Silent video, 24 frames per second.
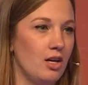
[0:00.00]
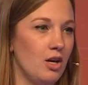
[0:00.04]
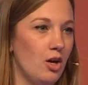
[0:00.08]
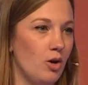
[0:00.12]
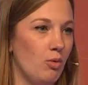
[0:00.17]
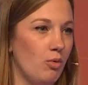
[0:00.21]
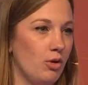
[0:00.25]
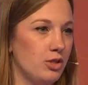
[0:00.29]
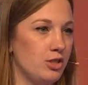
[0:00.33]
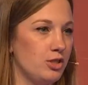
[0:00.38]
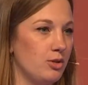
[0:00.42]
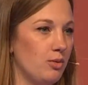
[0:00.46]

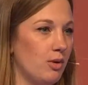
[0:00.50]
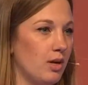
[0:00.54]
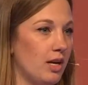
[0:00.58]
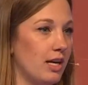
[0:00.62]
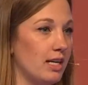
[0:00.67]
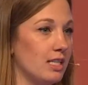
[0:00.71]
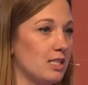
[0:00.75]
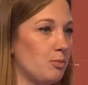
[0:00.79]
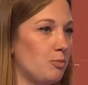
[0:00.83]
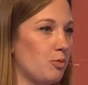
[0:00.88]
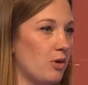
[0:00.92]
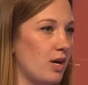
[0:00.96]
what you want to
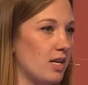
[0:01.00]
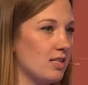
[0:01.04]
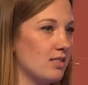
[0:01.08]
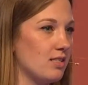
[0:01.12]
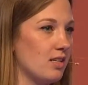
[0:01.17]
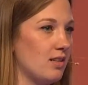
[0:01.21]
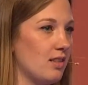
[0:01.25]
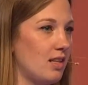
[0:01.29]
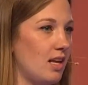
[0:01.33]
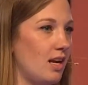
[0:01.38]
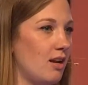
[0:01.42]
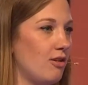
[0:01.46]
express.
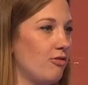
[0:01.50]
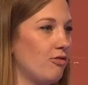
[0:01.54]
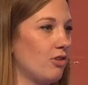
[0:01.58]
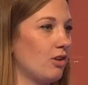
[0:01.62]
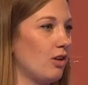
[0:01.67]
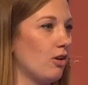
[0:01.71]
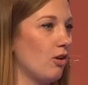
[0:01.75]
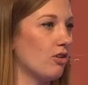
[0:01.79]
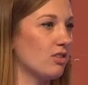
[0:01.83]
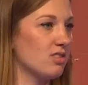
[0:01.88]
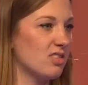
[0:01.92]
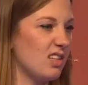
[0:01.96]
And then if it
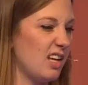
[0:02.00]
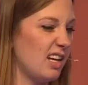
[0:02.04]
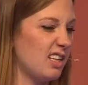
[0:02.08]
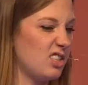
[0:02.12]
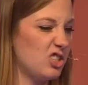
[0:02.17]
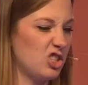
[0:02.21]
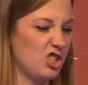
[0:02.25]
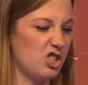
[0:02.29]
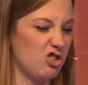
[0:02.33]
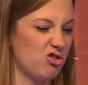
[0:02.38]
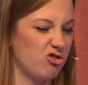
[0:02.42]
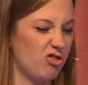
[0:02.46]
looks like
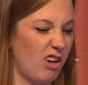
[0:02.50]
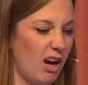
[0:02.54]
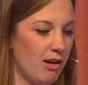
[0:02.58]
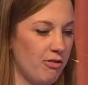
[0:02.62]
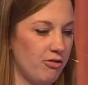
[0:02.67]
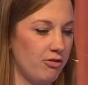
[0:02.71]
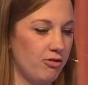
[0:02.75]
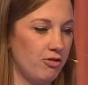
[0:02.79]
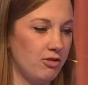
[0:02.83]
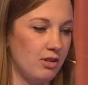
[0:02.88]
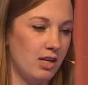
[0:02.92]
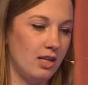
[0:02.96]
just
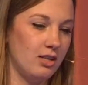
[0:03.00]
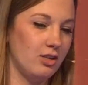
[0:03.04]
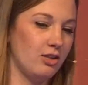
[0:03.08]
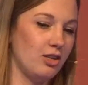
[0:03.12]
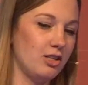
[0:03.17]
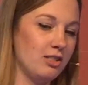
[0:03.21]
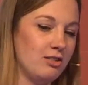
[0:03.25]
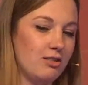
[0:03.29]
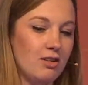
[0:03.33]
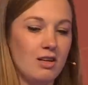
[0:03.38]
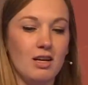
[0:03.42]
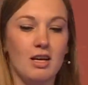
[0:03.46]
rough,
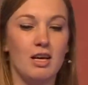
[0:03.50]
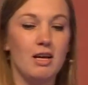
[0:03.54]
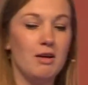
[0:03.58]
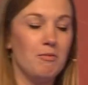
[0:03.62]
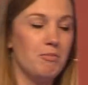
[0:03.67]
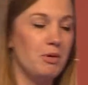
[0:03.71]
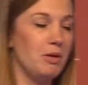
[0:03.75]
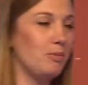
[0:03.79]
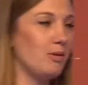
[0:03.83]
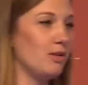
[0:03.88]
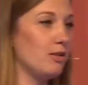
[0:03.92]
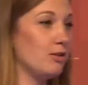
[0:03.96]
and
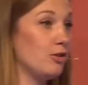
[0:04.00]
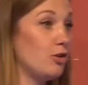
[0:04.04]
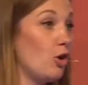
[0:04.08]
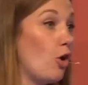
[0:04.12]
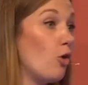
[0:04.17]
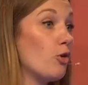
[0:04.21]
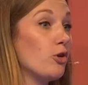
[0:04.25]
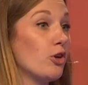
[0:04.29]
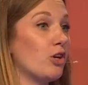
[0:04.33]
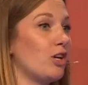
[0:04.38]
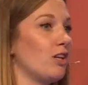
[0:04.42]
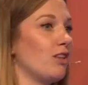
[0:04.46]
people
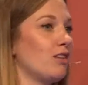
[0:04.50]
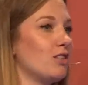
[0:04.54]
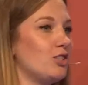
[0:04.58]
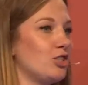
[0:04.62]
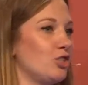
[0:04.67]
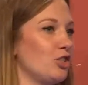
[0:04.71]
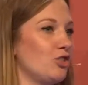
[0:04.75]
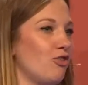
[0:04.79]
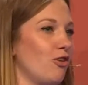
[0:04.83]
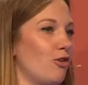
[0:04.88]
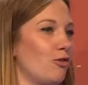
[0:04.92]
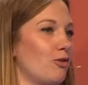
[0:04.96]
know you can
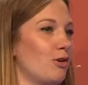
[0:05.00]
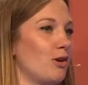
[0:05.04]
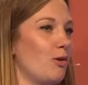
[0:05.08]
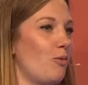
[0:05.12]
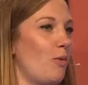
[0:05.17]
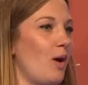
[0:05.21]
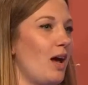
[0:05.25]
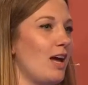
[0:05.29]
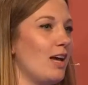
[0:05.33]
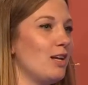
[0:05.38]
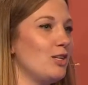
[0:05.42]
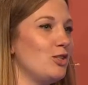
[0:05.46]
just throw it
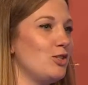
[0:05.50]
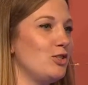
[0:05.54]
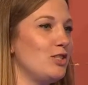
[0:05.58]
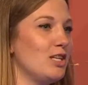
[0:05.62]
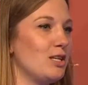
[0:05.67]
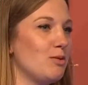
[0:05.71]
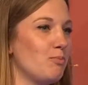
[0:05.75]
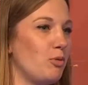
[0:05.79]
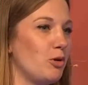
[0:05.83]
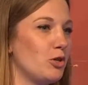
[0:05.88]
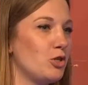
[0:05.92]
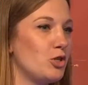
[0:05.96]
away and you
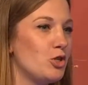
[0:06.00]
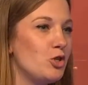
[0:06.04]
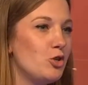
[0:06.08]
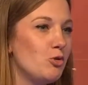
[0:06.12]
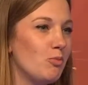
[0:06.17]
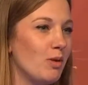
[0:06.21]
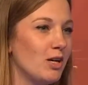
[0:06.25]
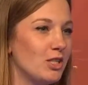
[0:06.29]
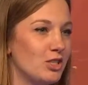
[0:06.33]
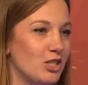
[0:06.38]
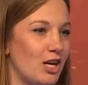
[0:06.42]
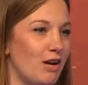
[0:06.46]
didn't put too
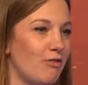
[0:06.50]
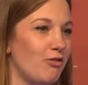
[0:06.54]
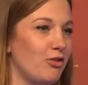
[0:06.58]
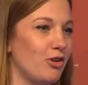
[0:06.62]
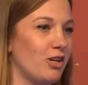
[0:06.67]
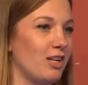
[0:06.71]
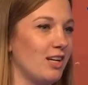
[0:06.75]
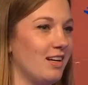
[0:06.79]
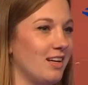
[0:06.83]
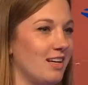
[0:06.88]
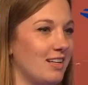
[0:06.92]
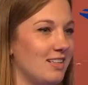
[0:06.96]
much effort
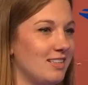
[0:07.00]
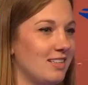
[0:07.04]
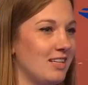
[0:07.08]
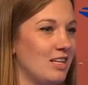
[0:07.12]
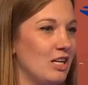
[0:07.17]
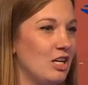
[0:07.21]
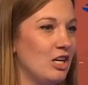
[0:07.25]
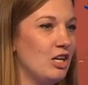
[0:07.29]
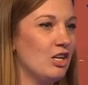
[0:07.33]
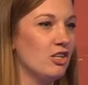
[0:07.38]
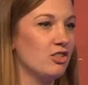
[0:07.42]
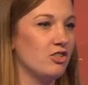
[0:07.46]
in it,
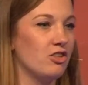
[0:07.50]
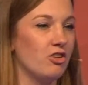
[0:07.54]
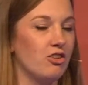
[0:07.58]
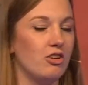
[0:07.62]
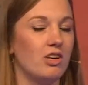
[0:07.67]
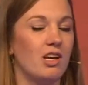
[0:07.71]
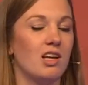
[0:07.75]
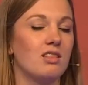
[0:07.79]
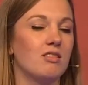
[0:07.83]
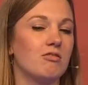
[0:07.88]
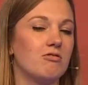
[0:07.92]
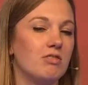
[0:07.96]
so you
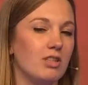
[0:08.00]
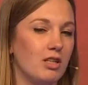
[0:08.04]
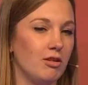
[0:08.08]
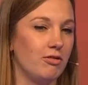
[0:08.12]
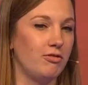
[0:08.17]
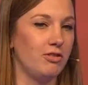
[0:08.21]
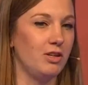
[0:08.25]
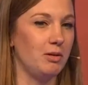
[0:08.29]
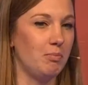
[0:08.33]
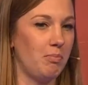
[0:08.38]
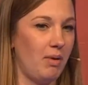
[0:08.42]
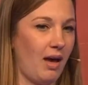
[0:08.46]
get the real
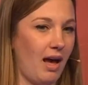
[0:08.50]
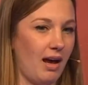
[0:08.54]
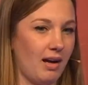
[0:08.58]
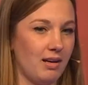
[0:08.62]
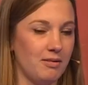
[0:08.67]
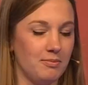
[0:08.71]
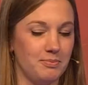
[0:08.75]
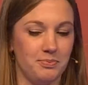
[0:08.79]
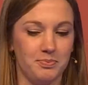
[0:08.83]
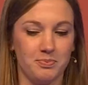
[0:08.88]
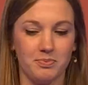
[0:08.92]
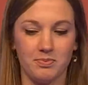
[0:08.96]
feedback.
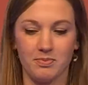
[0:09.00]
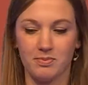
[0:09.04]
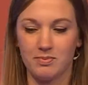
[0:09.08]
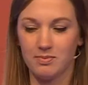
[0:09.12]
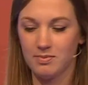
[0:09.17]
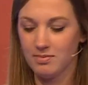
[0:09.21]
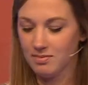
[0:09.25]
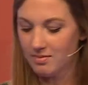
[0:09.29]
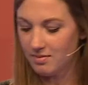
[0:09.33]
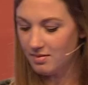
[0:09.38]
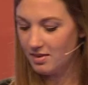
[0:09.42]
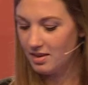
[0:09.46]

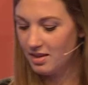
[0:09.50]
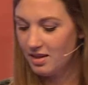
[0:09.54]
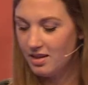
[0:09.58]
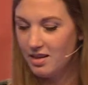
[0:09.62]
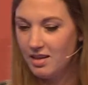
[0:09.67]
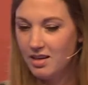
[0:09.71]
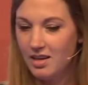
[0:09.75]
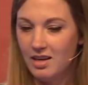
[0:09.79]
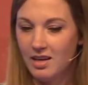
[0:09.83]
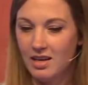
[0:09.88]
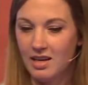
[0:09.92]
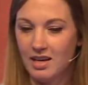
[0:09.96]

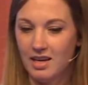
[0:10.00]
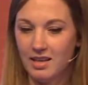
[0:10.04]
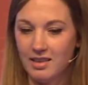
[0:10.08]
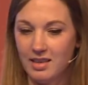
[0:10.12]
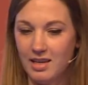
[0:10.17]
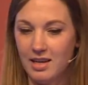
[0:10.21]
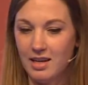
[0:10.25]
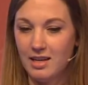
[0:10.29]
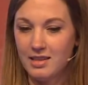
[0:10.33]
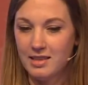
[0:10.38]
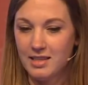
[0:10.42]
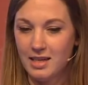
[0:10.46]
And
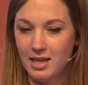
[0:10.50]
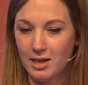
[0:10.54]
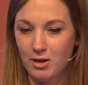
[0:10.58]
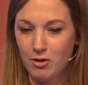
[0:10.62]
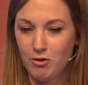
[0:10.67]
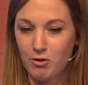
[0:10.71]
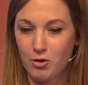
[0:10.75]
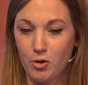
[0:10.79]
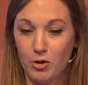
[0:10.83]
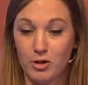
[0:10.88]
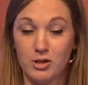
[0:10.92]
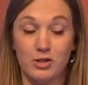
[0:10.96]
then at the end,
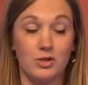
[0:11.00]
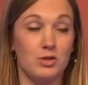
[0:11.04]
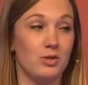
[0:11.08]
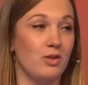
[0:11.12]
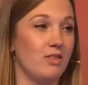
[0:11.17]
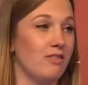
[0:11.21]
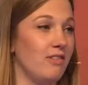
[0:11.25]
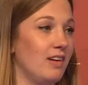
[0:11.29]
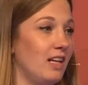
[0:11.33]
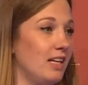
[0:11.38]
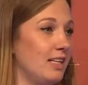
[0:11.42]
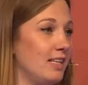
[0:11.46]
of course, do
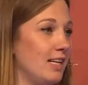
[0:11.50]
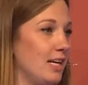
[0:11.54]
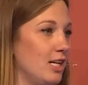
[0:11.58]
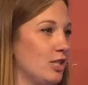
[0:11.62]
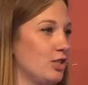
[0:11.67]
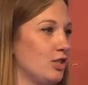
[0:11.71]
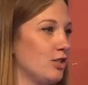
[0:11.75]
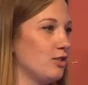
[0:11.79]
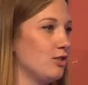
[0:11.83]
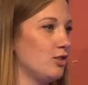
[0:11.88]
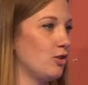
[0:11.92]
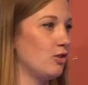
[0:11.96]
the
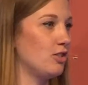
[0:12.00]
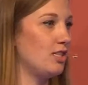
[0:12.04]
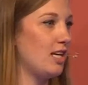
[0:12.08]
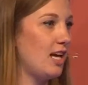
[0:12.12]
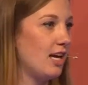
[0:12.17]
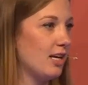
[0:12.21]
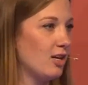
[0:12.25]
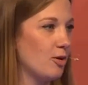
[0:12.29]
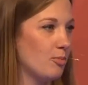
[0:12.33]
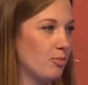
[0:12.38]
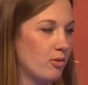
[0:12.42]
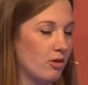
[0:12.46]
validation. So
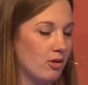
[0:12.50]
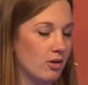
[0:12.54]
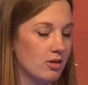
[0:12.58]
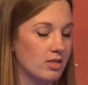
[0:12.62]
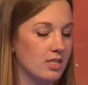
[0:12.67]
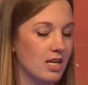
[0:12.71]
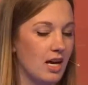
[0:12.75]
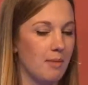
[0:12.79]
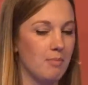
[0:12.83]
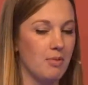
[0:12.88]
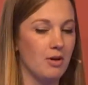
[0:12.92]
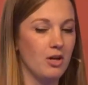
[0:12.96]
take your
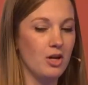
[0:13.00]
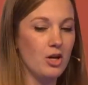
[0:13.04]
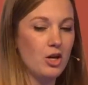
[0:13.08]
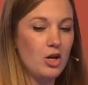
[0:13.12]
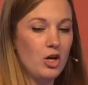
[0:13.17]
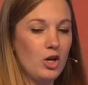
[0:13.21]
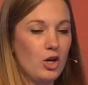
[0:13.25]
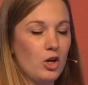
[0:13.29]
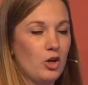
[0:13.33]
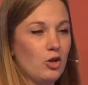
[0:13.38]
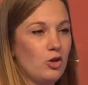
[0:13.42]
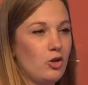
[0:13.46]
prototype,
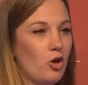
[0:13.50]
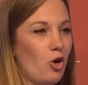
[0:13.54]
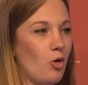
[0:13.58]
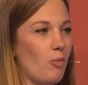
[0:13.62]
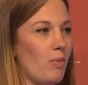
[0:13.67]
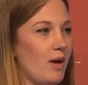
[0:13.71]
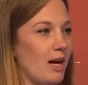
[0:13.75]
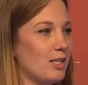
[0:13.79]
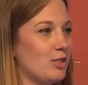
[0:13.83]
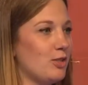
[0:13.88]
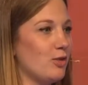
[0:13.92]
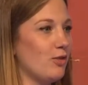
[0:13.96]
go
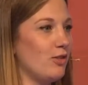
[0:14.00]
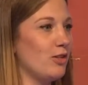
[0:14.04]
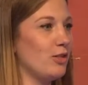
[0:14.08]
back to the